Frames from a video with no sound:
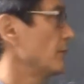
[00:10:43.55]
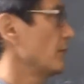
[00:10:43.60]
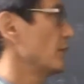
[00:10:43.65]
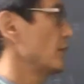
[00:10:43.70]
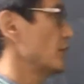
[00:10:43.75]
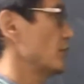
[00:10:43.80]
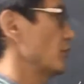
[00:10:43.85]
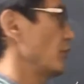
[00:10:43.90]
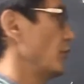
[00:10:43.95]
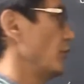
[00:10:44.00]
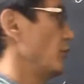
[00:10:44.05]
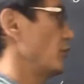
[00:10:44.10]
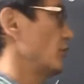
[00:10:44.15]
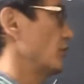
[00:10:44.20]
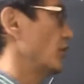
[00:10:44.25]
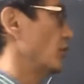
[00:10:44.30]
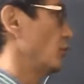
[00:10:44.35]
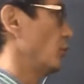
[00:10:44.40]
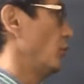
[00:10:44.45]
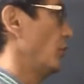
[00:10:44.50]
So we're going to
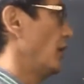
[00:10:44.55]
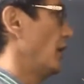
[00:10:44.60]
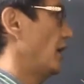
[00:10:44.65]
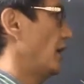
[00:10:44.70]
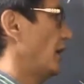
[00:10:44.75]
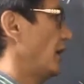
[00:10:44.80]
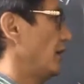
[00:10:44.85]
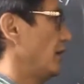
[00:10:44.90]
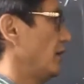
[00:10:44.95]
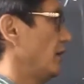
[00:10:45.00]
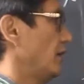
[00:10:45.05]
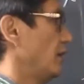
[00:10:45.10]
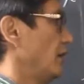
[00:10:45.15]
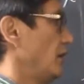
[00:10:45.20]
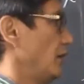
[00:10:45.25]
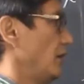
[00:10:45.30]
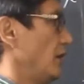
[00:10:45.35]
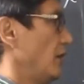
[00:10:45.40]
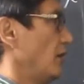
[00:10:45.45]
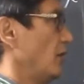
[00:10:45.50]
get y
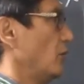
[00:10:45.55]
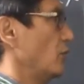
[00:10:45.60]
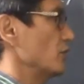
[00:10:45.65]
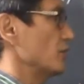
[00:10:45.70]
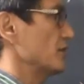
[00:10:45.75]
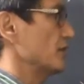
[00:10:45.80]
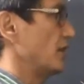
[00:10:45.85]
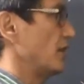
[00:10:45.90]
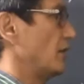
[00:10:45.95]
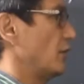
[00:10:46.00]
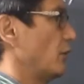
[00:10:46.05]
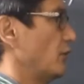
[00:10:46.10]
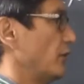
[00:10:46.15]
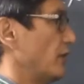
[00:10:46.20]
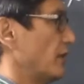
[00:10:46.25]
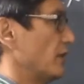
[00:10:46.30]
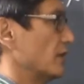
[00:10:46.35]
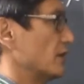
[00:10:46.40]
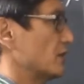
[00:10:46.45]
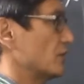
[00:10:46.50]
cosine of
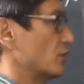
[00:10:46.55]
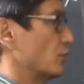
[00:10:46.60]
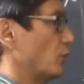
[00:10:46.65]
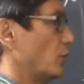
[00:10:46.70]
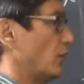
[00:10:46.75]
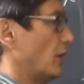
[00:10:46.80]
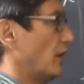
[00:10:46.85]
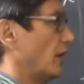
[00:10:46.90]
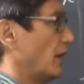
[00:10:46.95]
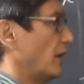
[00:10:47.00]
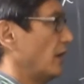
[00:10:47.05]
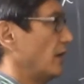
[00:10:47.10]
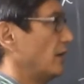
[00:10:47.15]
x, y,